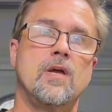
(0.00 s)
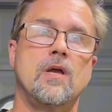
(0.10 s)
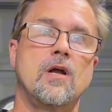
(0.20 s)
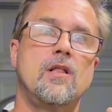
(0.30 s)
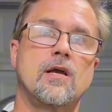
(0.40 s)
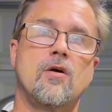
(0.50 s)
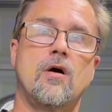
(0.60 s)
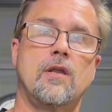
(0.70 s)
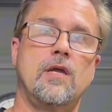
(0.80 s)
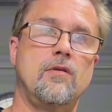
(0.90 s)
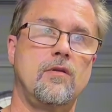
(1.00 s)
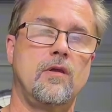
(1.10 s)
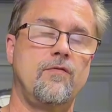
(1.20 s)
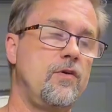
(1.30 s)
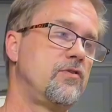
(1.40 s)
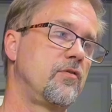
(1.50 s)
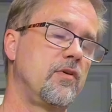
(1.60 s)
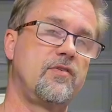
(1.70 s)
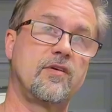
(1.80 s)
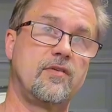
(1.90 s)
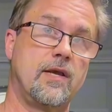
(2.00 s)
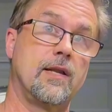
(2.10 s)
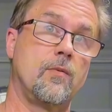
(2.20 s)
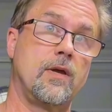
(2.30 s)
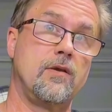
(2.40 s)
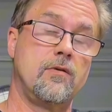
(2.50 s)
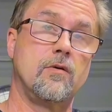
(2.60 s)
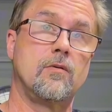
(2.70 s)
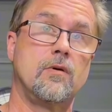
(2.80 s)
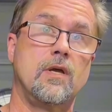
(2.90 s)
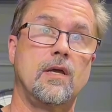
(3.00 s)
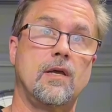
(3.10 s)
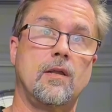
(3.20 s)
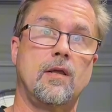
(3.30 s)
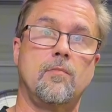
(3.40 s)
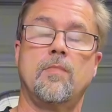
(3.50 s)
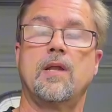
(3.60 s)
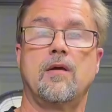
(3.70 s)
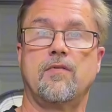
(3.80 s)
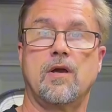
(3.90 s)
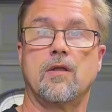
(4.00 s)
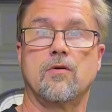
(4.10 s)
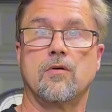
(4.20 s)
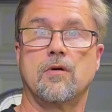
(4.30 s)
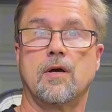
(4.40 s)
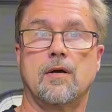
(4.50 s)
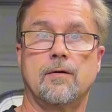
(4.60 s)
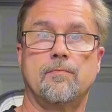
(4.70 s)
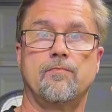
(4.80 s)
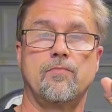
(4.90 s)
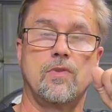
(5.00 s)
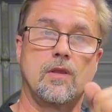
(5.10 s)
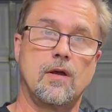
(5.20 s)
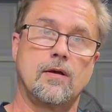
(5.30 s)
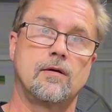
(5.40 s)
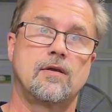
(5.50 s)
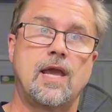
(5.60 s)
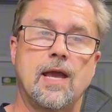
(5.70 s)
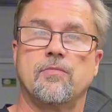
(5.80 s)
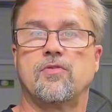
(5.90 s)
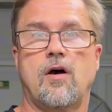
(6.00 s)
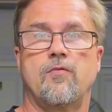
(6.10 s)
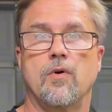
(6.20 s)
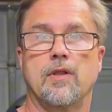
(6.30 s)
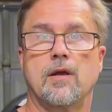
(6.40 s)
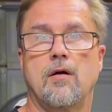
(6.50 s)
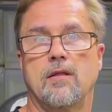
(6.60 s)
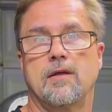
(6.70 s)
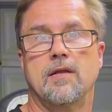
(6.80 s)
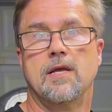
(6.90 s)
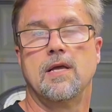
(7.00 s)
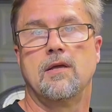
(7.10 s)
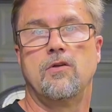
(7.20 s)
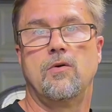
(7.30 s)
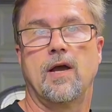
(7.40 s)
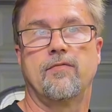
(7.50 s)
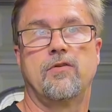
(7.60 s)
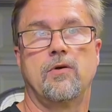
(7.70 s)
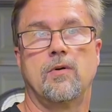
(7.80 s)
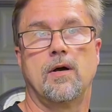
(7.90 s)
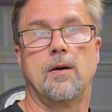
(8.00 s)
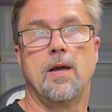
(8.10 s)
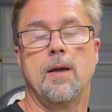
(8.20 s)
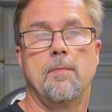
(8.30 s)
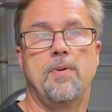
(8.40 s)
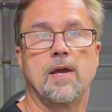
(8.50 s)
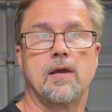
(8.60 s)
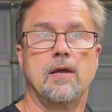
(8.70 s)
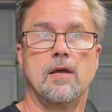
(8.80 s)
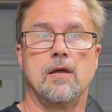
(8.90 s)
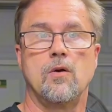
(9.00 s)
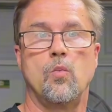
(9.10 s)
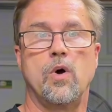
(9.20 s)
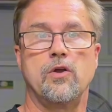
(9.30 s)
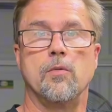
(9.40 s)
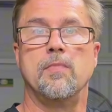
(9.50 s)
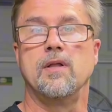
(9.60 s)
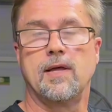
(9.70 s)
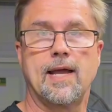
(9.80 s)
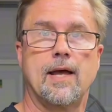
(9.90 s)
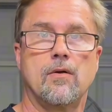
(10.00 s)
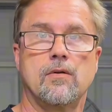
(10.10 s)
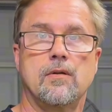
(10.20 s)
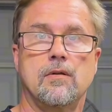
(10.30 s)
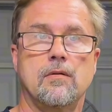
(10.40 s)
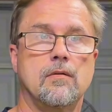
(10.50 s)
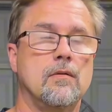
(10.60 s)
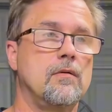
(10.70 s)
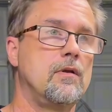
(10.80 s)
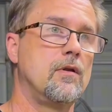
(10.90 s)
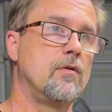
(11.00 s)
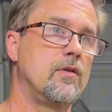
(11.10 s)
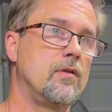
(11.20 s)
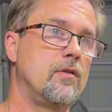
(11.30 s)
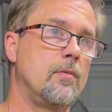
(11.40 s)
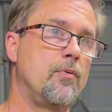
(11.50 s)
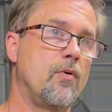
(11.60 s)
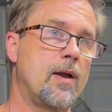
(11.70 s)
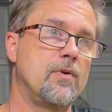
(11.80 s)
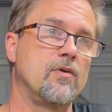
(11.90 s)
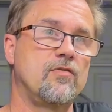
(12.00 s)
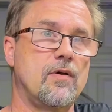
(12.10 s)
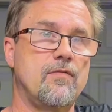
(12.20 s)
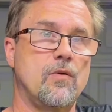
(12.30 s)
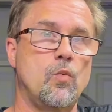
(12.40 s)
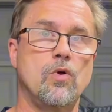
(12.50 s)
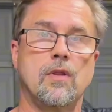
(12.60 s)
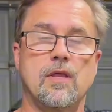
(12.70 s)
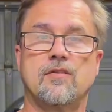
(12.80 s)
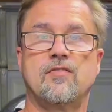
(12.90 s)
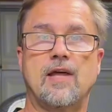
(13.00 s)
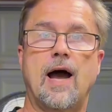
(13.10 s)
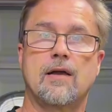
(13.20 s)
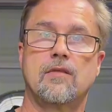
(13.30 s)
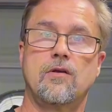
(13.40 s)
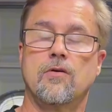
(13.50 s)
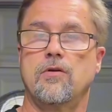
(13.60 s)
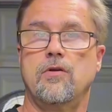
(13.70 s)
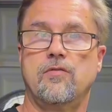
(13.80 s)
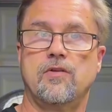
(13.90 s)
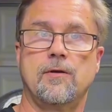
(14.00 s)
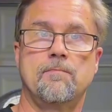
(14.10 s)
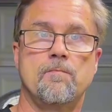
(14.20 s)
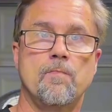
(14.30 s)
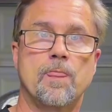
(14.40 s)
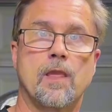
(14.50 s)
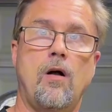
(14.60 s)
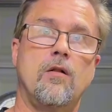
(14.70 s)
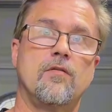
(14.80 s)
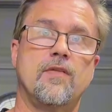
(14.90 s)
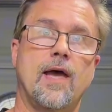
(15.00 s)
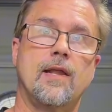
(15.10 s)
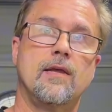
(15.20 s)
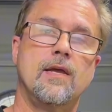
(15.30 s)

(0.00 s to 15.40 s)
click on, in Fusion 360 anyway you do, and many of the other CAM software, they call it, you have to pick what you're milling out, you know, the parameters of the stock that you're using, all of that.